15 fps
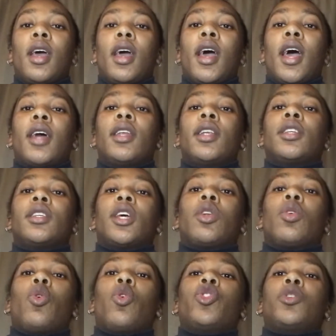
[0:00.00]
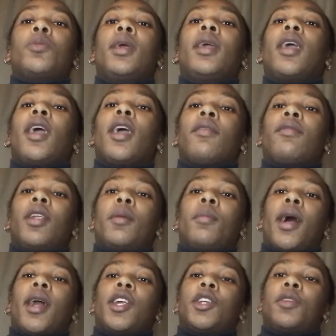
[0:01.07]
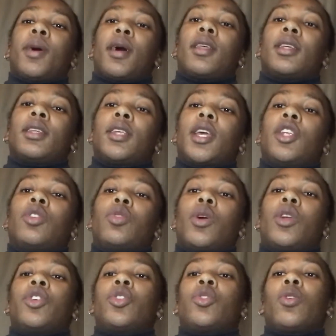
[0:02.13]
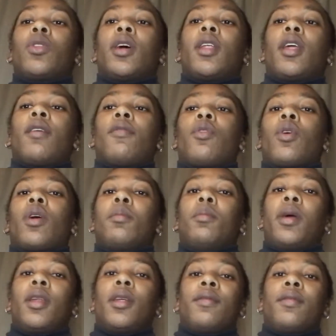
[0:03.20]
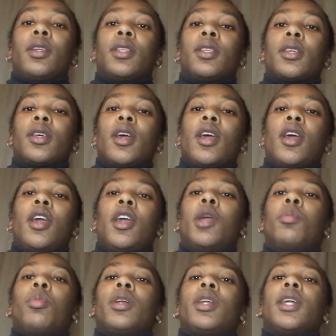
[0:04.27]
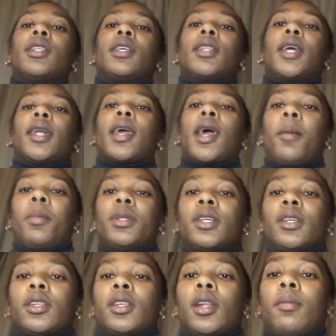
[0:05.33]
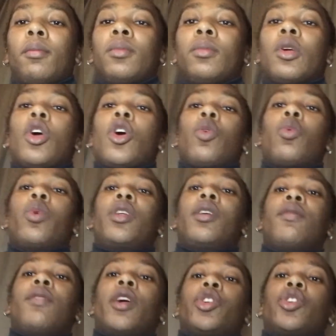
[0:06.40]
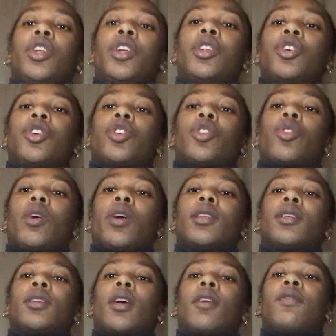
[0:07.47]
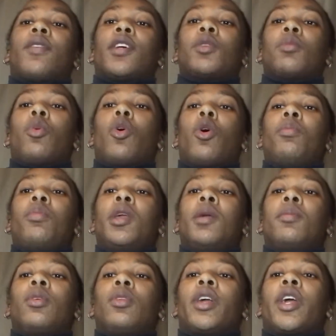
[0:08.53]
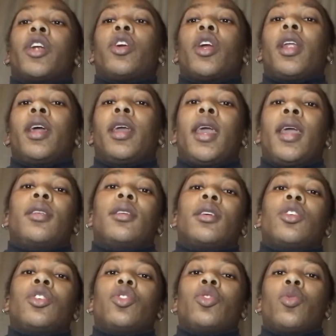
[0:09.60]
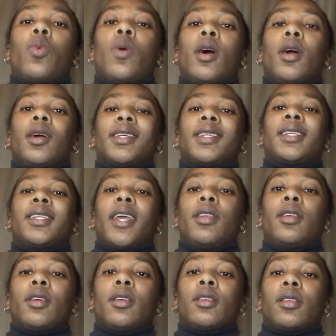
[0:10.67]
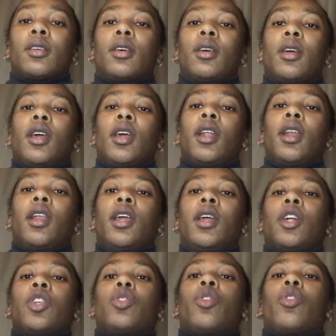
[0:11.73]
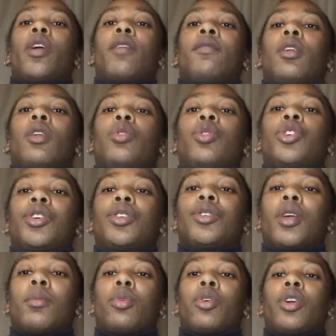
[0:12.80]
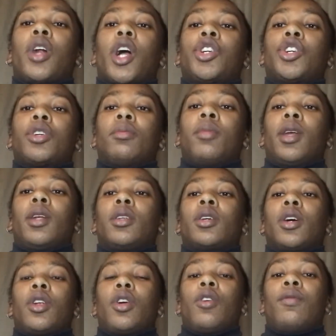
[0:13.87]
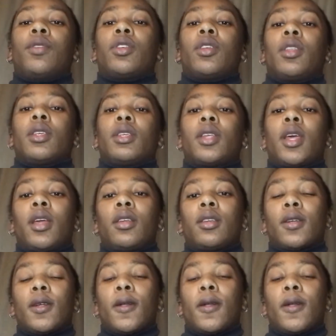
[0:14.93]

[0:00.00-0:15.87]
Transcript: and instead ought to be carefully managed by the state to ensure that everyone benefits. He predicted that capitalism would eventually destroy itself as more people get relegated to worker status, leading to a revolution and production being turned over to the state.